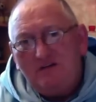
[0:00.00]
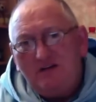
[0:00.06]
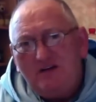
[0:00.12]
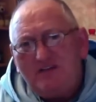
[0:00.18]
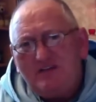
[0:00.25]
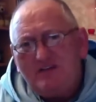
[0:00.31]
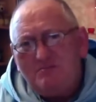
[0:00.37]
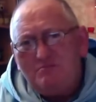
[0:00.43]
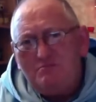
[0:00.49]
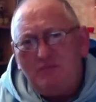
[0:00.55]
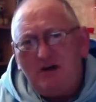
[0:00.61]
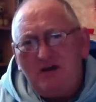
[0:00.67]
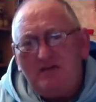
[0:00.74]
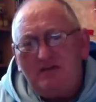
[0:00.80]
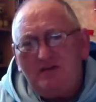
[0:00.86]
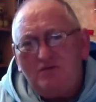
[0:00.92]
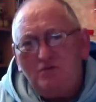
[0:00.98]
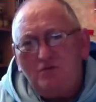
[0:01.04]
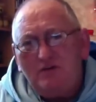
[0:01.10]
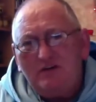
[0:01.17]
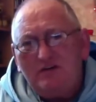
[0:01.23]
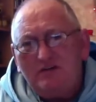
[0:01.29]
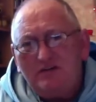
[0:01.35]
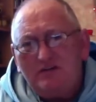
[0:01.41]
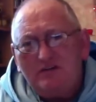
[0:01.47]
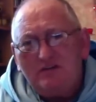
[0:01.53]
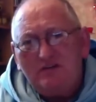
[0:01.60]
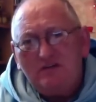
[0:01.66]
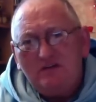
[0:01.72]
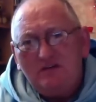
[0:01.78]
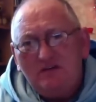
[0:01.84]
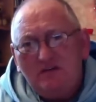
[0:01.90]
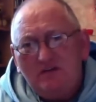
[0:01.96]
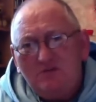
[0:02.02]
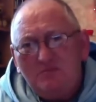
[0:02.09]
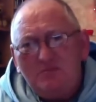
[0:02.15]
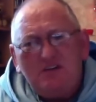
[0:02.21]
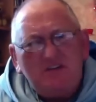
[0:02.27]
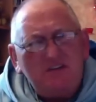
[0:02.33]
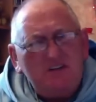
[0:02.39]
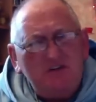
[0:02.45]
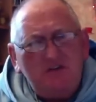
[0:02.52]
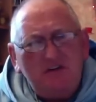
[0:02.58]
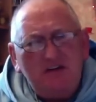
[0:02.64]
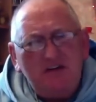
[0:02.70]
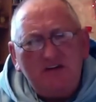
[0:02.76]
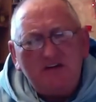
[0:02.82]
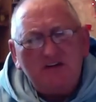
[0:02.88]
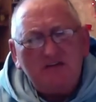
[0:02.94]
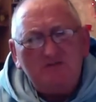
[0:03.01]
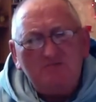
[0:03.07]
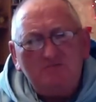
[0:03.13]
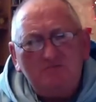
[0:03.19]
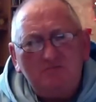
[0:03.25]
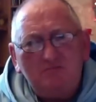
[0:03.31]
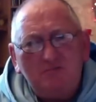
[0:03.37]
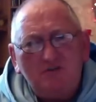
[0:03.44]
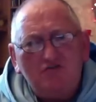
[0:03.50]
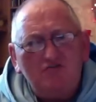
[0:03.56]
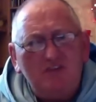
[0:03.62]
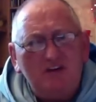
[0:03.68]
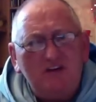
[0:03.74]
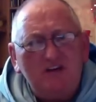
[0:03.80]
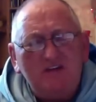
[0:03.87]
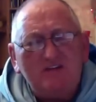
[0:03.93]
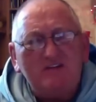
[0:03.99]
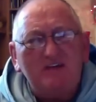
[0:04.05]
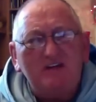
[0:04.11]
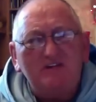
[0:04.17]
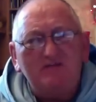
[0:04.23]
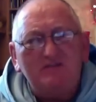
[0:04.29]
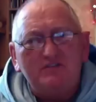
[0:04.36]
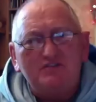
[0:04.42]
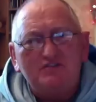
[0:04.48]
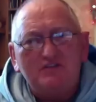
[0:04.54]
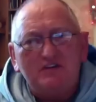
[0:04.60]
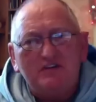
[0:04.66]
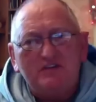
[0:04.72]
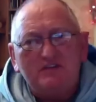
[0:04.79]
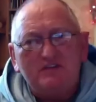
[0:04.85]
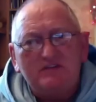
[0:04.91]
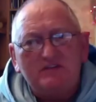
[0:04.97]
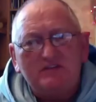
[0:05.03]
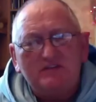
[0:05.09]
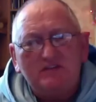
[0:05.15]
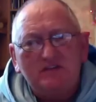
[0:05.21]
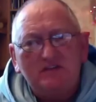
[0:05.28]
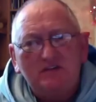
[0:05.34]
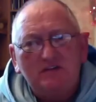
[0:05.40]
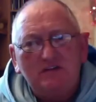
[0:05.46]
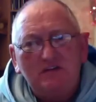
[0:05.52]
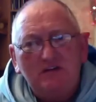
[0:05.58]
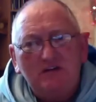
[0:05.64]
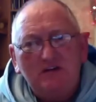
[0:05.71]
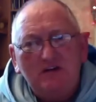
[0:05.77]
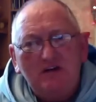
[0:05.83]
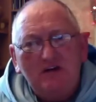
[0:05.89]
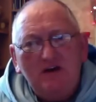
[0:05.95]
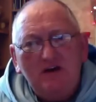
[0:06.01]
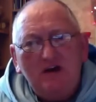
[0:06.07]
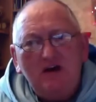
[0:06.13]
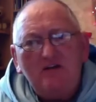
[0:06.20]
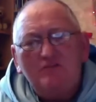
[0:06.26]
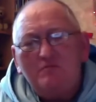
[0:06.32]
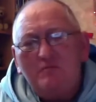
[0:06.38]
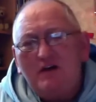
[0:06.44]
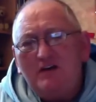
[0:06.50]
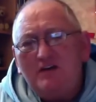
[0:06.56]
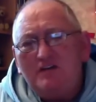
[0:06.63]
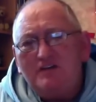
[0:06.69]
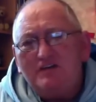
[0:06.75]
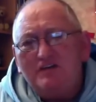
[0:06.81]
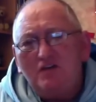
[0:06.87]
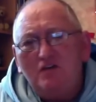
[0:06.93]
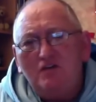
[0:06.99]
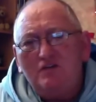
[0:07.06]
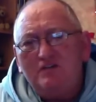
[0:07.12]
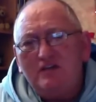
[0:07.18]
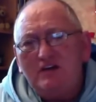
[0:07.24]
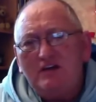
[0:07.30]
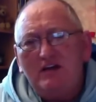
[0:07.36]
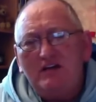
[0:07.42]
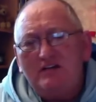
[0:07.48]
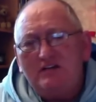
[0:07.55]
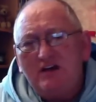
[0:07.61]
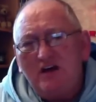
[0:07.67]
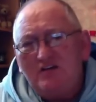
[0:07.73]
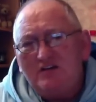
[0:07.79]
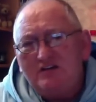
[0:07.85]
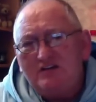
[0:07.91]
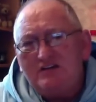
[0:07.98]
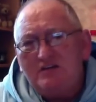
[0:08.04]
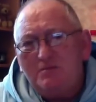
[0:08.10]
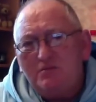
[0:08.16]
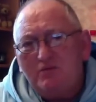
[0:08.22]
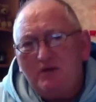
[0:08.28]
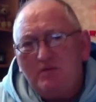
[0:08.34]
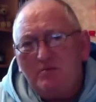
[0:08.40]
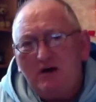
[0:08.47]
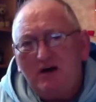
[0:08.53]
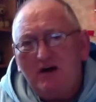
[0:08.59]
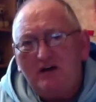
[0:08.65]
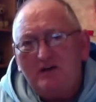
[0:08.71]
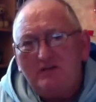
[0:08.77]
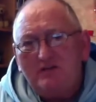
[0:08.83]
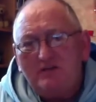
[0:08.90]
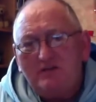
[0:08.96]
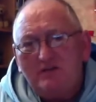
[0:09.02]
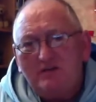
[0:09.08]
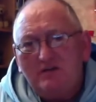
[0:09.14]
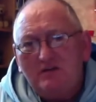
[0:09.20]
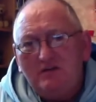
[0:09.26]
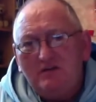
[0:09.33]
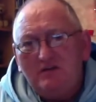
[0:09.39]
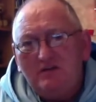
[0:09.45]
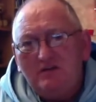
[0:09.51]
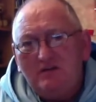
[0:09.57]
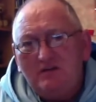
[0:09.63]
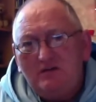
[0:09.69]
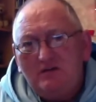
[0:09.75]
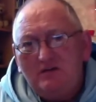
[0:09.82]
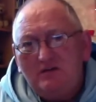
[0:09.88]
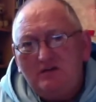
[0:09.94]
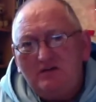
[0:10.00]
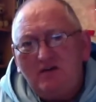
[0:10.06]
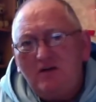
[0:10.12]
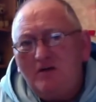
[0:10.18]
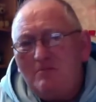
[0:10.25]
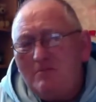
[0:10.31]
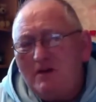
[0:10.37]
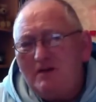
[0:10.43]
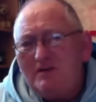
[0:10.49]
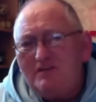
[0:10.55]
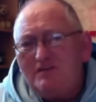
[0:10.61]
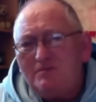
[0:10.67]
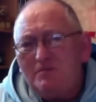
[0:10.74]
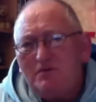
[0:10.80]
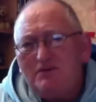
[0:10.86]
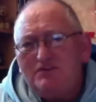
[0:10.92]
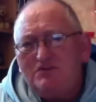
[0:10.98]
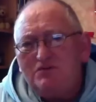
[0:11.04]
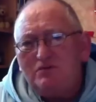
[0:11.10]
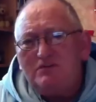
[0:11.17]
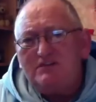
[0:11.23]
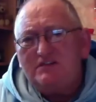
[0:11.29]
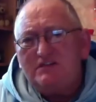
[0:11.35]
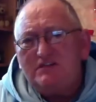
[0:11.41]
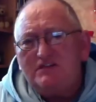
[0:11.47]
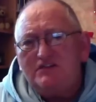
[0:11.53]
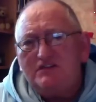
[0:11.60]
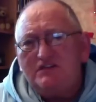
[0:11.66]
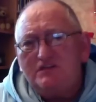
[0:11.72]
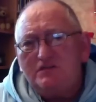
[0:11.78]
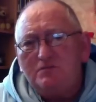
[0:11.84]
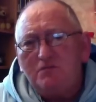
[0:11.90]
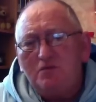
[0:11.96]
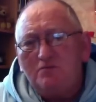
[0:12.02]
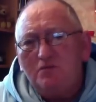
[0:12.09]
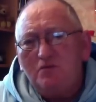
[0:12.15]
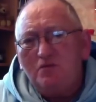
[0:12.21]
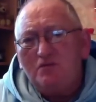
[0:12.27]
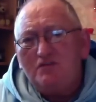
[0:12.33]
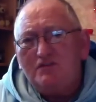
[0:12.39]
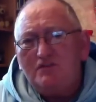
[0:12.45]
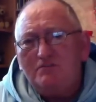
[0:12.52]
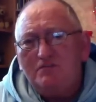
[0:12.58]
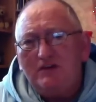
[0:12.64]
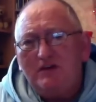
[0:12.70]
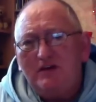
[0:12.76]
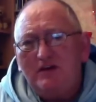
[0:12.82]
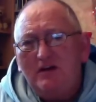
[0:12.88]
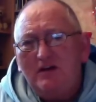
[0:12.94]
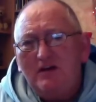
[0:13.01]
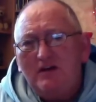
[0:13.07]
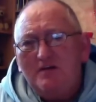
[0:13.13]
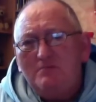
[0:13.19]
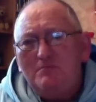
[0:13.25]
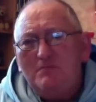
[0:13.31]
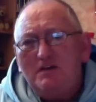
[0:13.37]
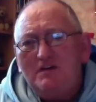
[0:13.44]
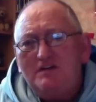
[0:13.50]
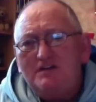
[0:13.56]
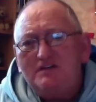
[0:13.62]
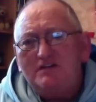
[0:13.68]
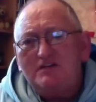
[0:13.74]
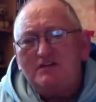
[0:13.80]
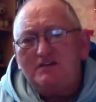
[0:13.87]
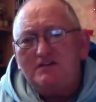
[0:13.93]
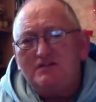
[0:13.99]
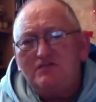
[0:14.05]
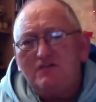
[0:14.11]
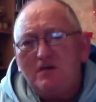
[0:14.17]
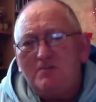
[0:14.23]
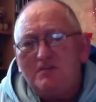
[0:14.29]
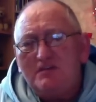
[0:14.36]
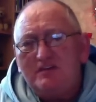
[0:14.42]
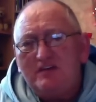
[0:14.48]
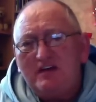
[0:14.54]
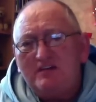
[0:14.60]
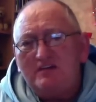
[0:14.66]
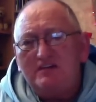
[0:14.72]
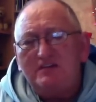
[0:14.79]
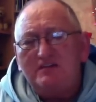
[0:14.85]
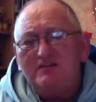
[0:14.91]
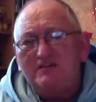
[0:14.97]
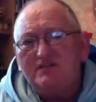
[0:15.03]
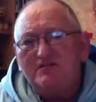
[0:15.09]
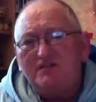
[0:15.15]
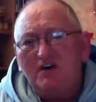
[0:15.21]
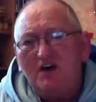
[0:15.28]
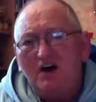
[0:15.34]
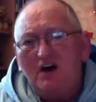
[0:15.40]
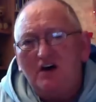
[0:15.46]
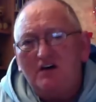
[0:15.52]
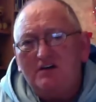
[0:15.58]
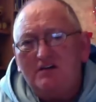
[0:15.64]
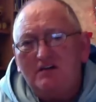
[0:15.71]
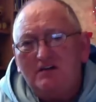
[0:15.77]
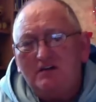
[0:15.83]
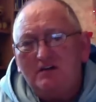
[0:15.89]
It's embedded with materialism, greed, selfishness, and many souls are led down a slippery path. There are many spiritual teachers who purport to be ministers, representatives of God,